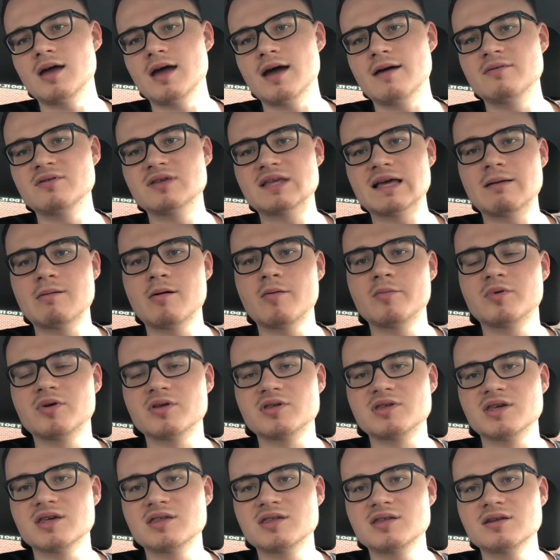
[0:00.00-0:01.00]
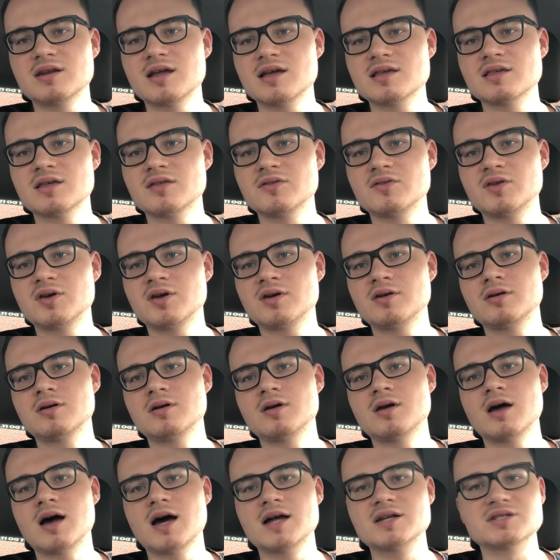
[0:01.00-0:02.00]
Every time I'm consistent at something,
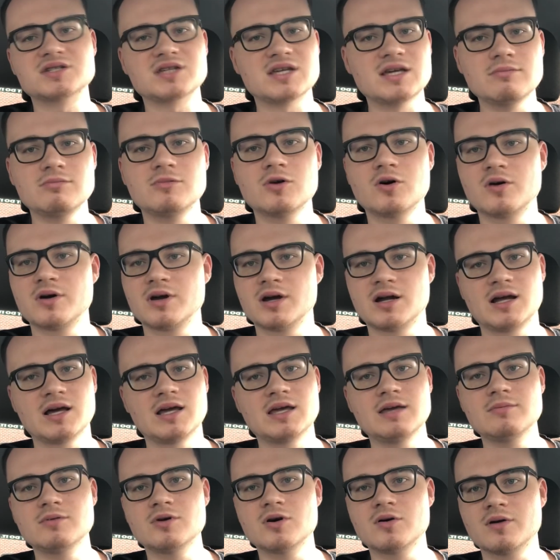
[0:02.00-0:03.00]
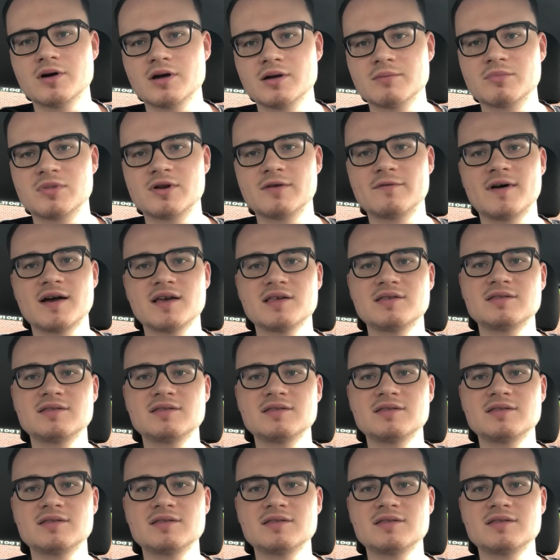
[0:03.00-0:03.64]
I just keep going and I keep going. But if I